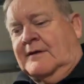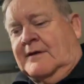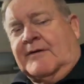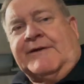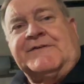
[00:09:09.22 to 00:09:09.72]

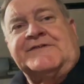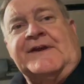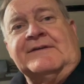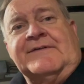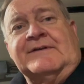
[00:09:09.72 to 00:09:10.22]
All right, for
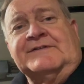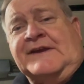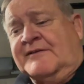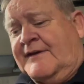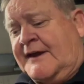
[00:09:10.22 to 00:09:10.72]
sake
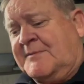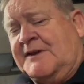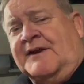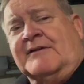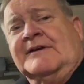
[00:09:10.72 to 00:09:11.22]
of
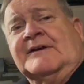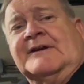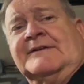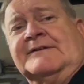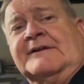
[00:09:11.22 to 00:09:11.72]
argument here
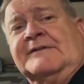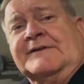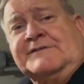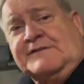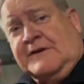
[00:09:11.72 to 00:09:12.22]
on
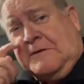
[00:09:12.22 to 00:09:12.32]
this